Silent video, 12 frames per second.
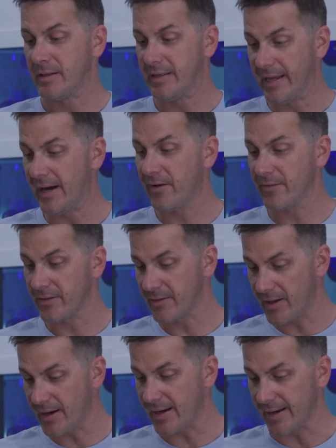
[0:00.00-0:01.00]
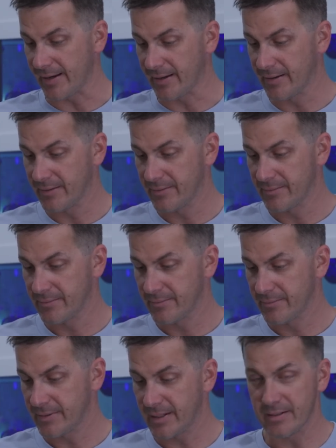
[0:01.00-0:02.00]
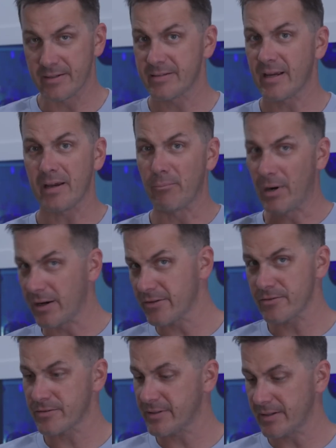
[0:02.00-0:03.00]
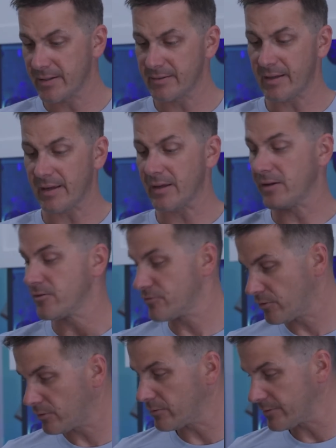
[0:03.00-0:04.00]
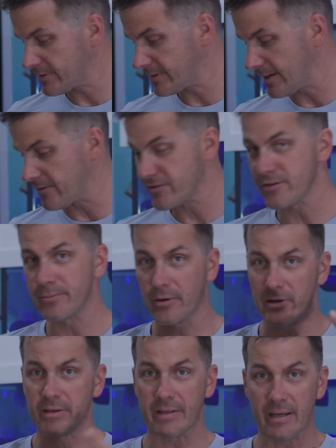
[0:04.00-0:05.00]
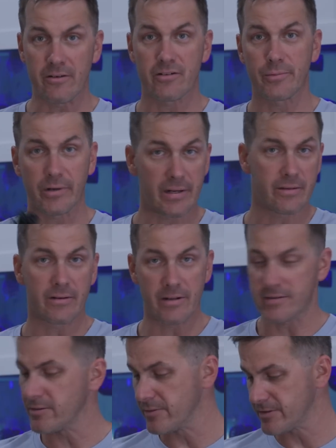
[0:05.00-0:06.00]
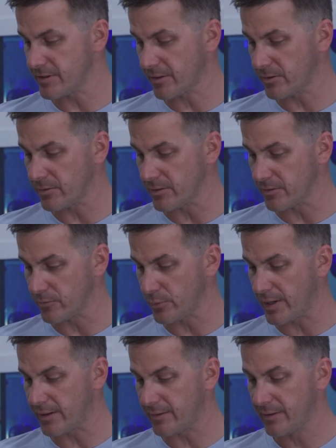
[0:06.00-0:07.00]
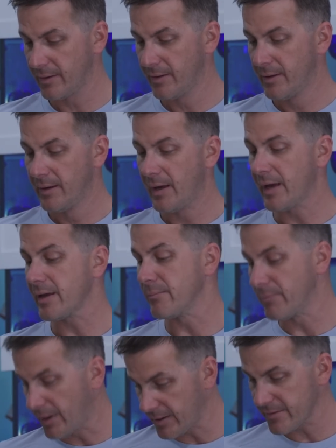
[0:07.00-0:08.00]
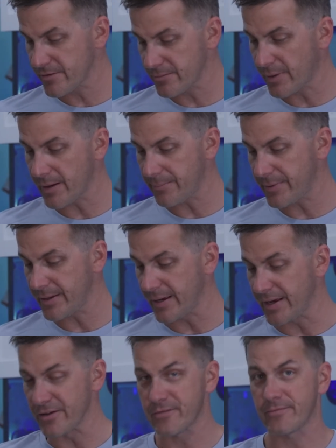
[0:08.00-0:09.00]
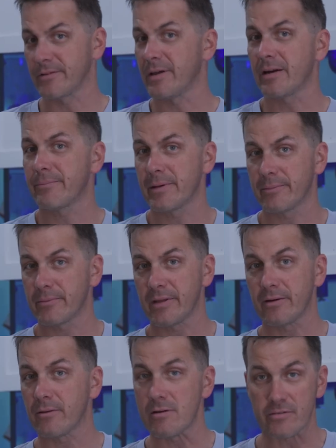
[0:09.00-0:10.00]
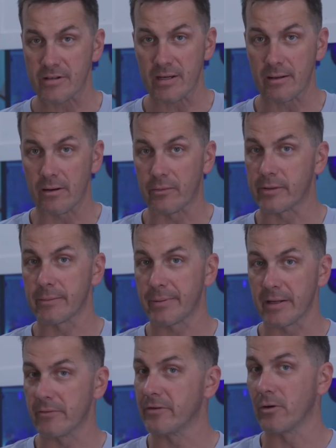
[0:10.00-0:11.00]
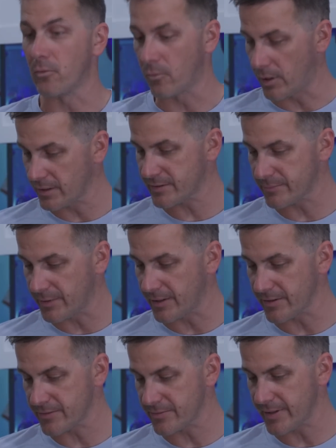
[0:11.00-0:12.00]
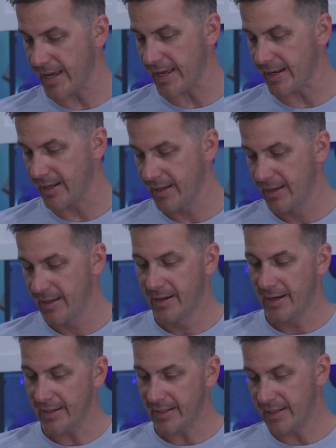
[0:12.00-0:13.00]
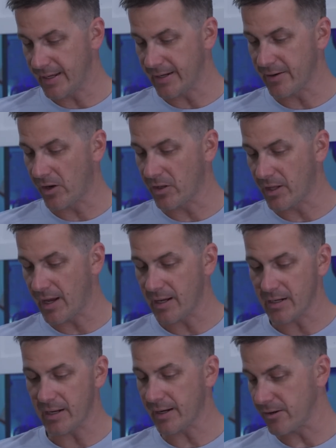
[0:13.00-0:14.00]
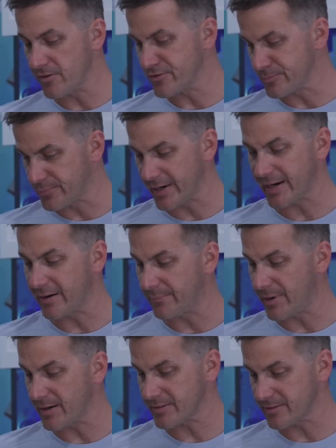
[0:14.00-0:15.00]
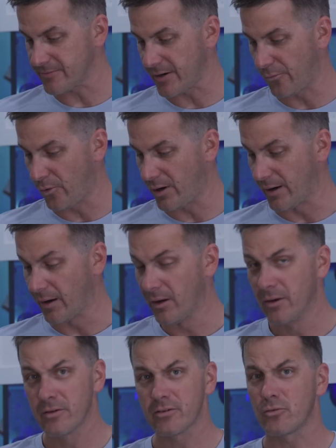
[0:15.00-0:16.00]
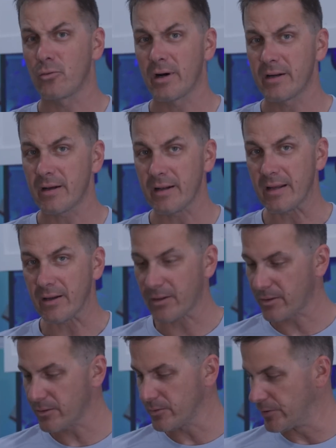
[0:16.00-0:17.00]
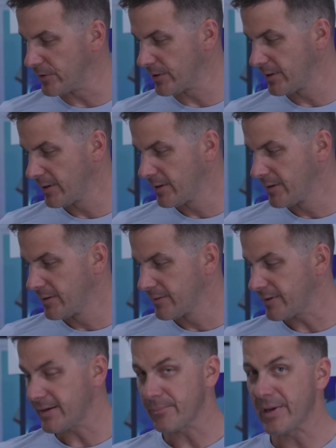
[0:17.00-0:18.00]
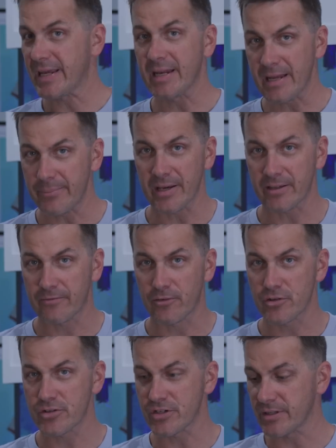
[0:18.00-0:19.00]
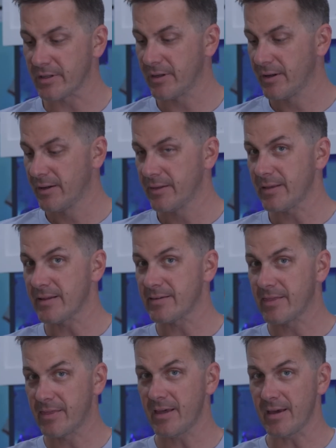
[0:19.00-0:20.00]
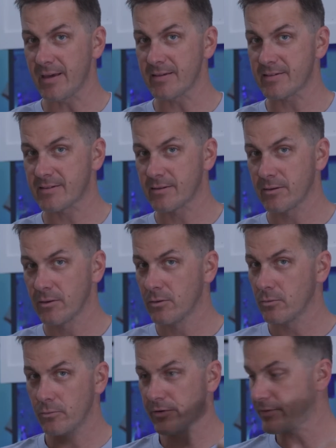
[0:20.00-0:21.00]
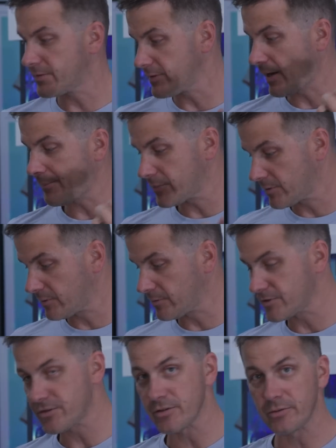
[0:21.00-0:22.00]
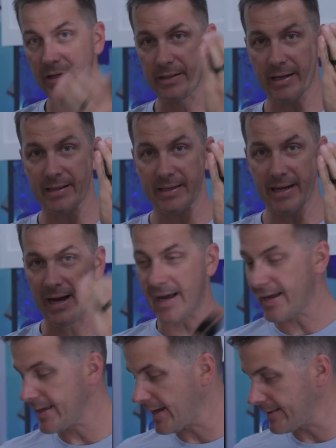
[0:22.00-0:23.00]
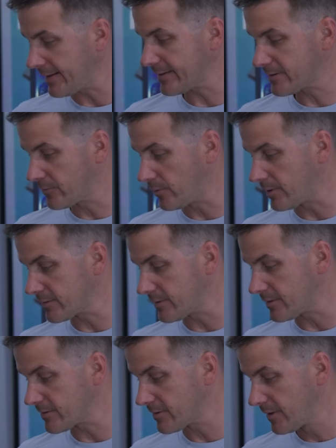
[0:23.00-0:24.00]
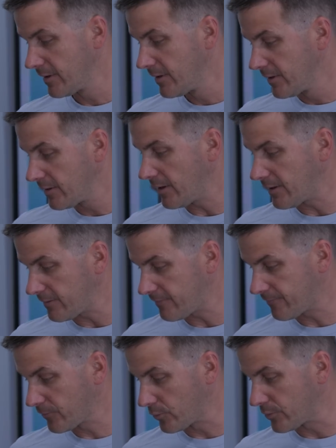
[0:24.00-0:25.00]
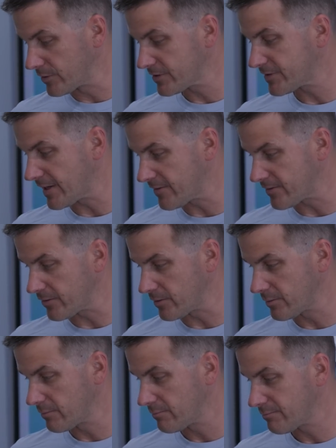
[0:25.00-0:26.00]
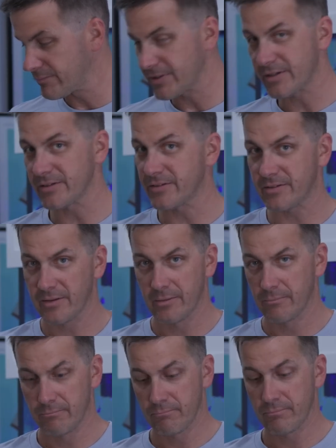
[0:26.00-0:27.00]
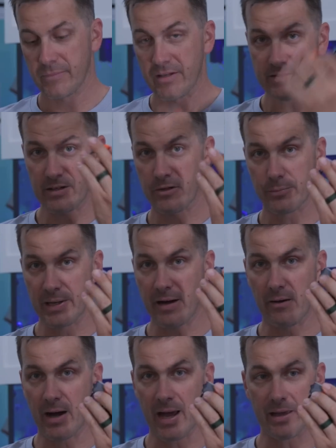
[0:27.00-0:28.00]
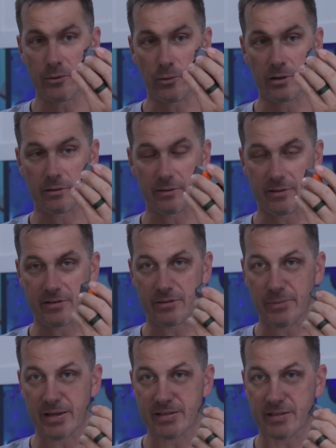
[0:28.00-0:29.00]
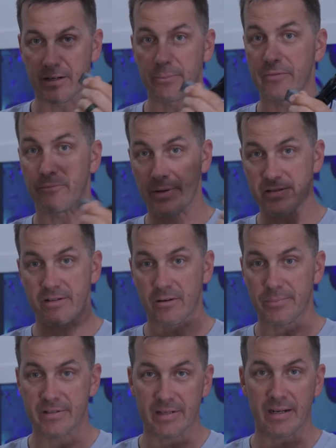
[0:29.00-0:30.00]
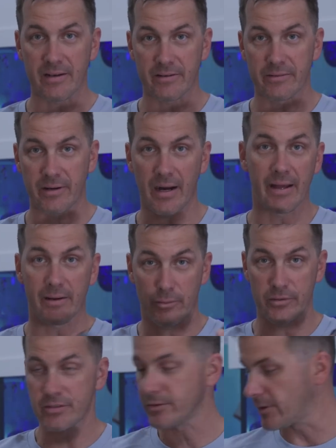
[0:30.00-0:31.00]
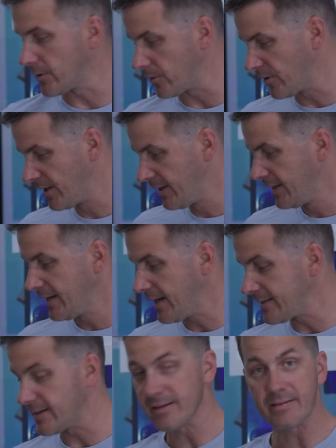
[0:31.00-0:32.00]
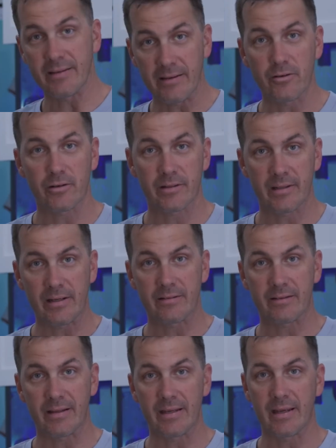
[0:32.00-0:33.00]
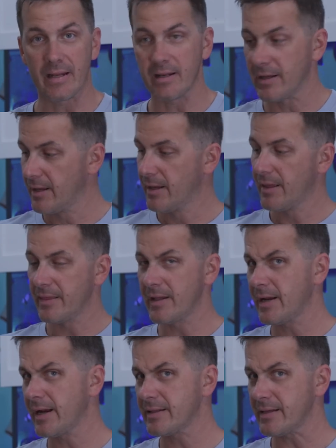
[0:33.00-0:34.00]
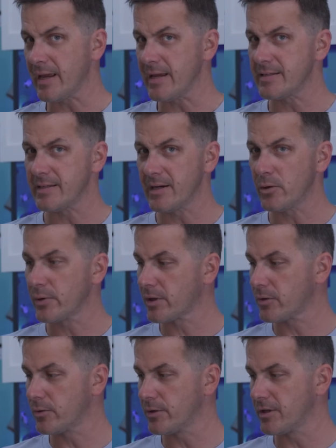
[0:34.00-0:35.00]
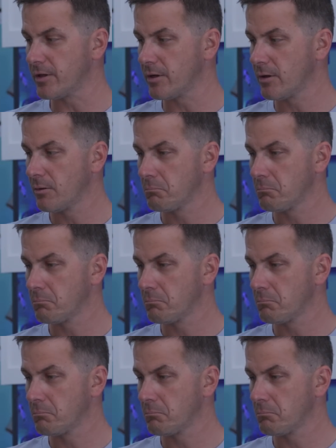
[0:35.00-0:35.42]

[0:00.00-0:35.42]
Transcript: down the line. Again, because I can monitor things, I can control it with the energy bar. The energy bar 832 is included as well. I can monitor my pH. For a lot of people, they don't understand ORP or don't want to monitor that. I can get it online and I can use a breakout box if I want. So why not include, like make an Apex version that's this, with an optical or two, I like the eye. I like the water on uh, floor sensor because this tells me how high the water layer is in my sump, if my sump is getting too high or too low. And then as everything's leaking, then I get the ATO included.